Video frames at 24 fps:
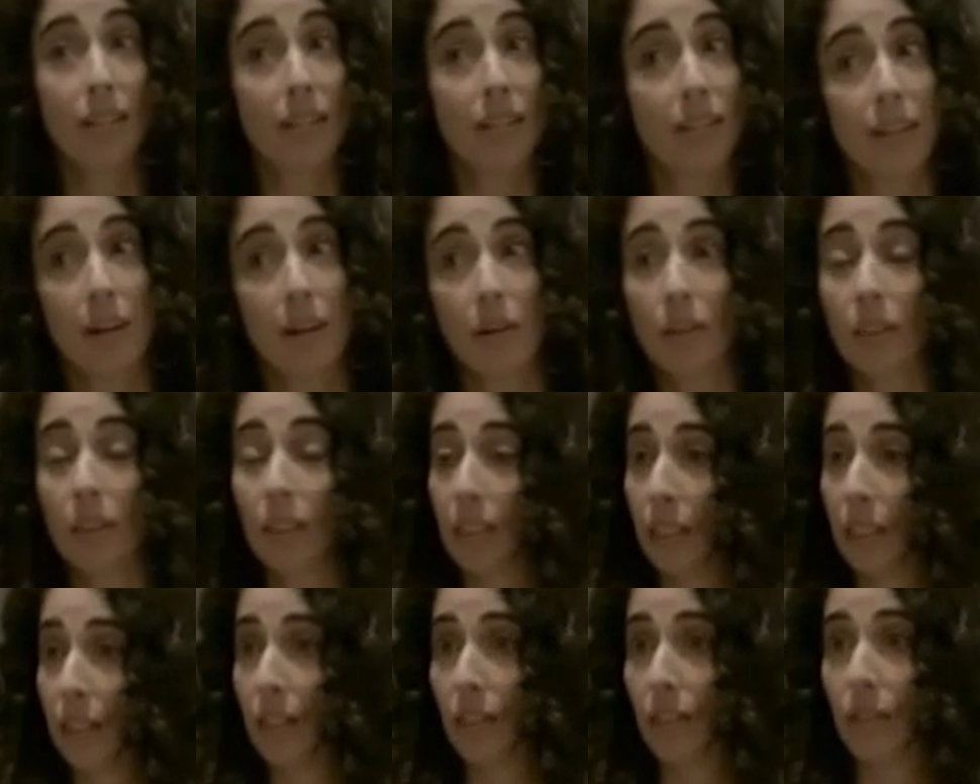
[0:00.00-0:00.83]

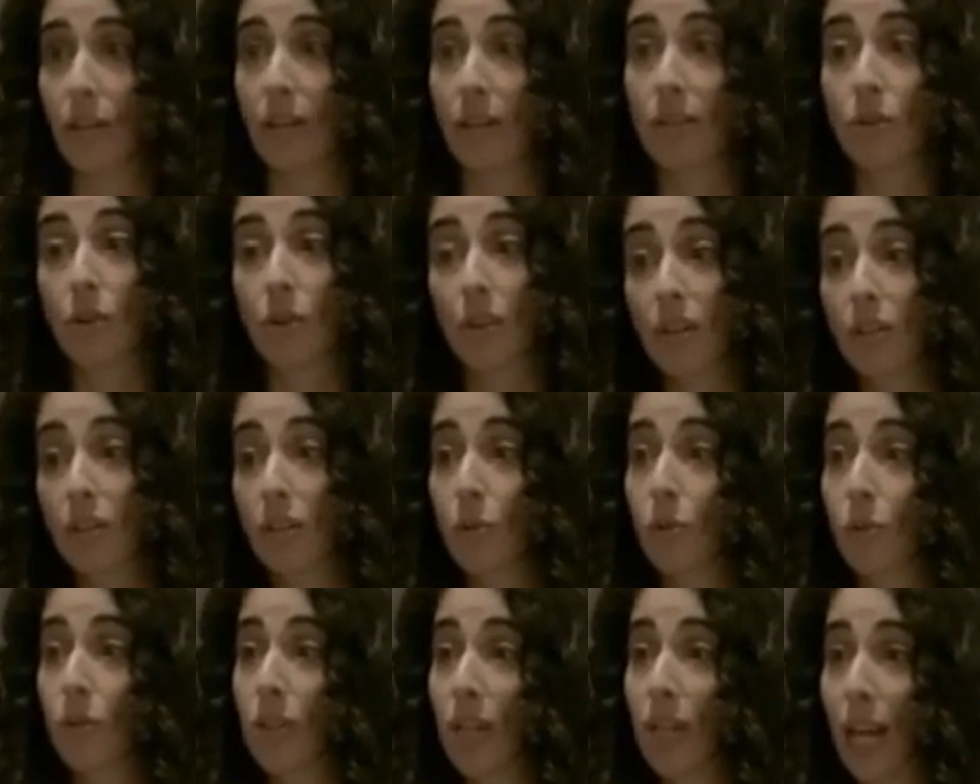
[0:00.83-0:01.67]
necessarily need to, as long as
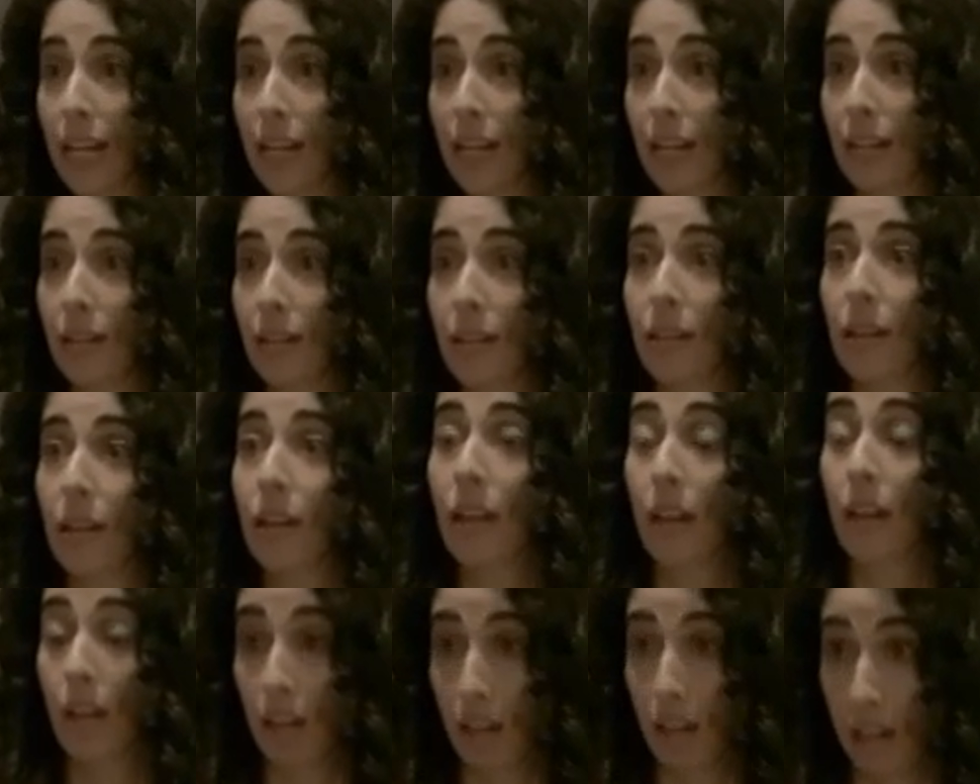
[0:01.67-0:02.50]
you cite
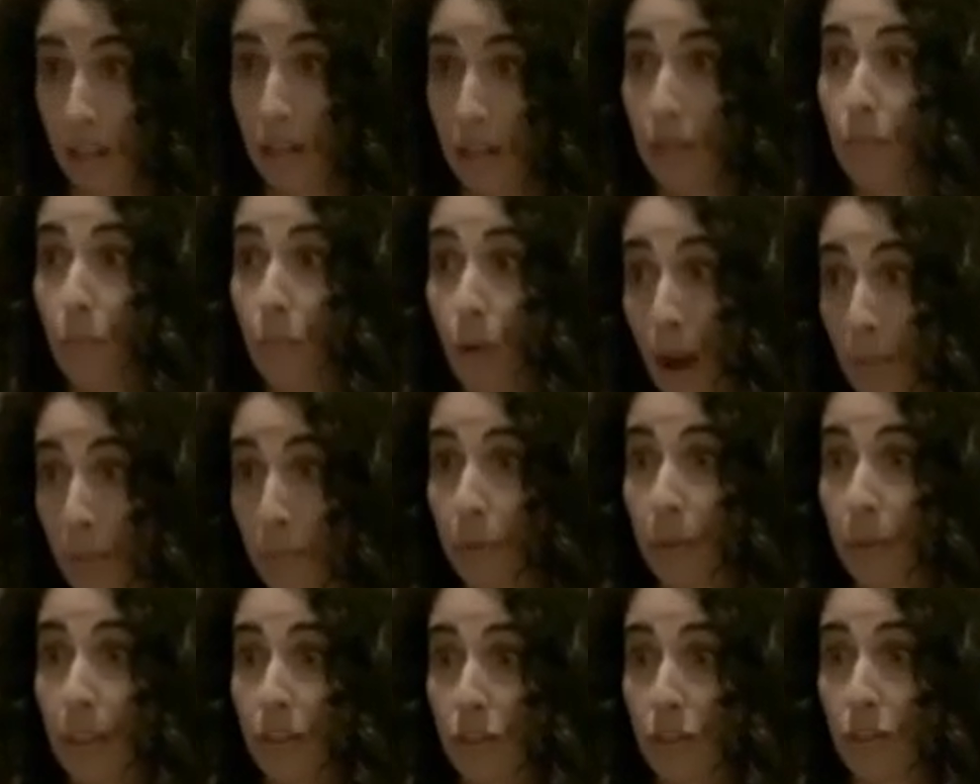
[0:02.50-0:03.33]
it
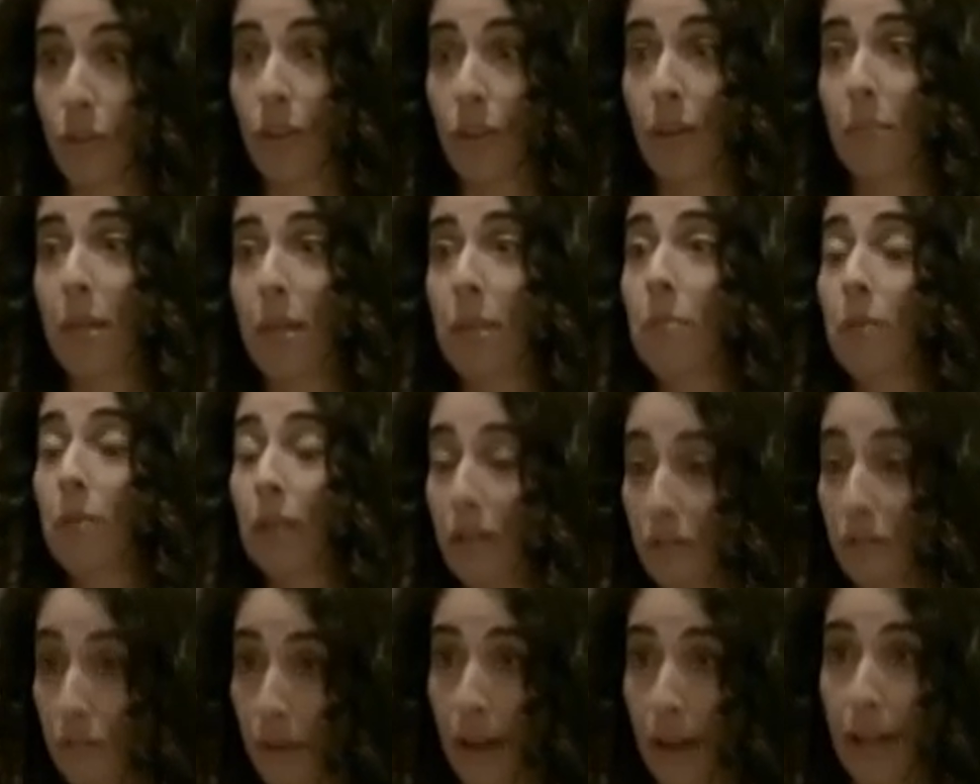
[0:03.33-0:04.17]
properly so that people
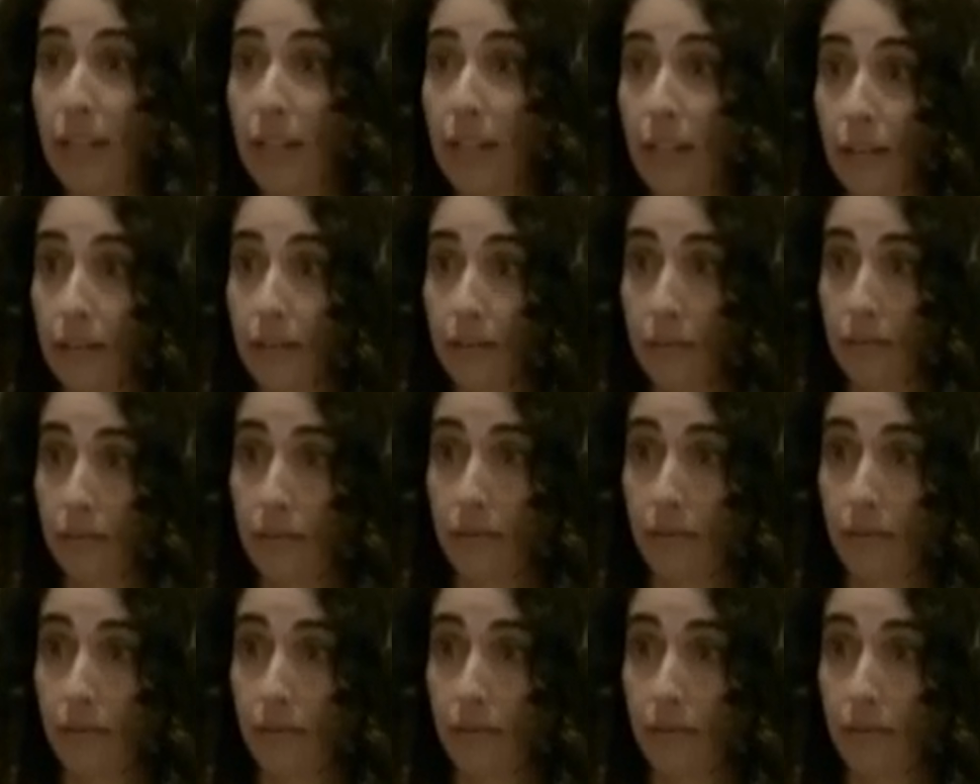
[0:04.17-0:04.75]
can find it,